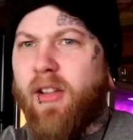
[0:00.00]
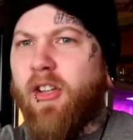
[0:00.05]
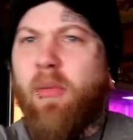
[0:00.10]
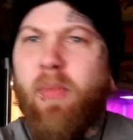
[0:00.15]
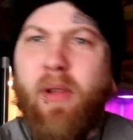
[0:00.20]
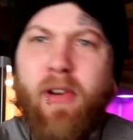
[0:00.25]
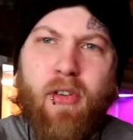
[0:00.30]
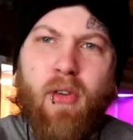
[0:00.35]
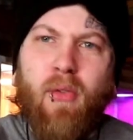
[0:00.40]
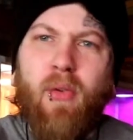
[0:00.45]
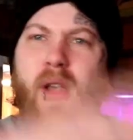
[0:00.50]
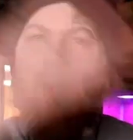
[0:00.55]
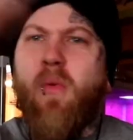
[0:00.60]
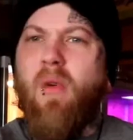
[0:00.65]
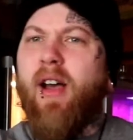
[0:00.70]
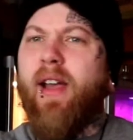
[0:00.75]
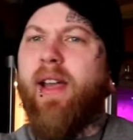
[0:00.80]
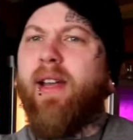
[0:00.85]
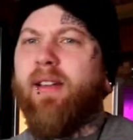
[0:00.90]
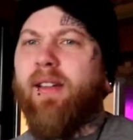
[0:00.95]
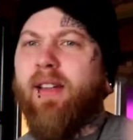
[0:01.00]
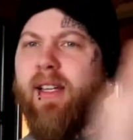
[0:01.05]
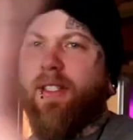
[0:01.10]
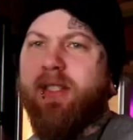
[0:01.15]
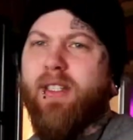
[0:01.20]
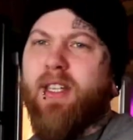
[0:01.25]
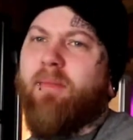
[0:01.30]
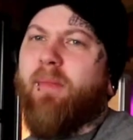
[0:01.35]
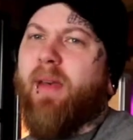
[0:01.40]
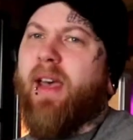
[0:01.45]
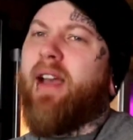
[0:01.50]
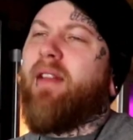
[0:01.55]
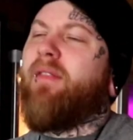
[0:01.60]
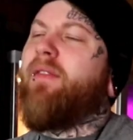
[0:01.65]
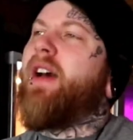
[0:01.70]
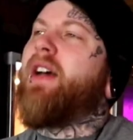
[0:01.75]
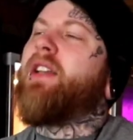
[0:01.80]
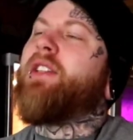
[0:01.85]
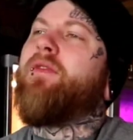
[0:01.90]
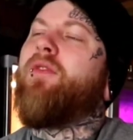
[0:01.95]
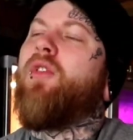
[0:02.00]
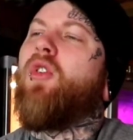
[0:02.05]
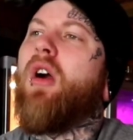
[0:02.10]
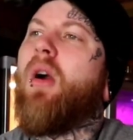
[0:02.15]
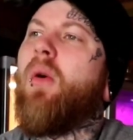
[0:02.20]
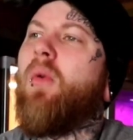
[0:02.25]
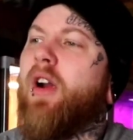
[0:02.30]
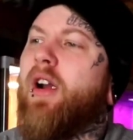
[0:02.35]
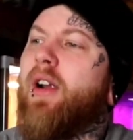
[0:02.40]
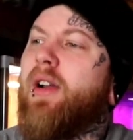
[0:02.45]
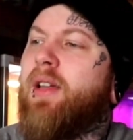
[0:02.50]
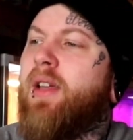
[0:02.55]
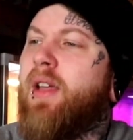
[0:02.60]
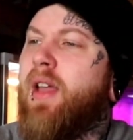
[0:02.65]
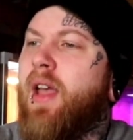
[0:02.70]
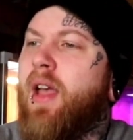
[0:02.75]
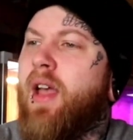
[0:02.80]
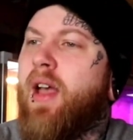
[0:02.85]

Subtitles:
a little bit of a rewind, let's get back, fast forward.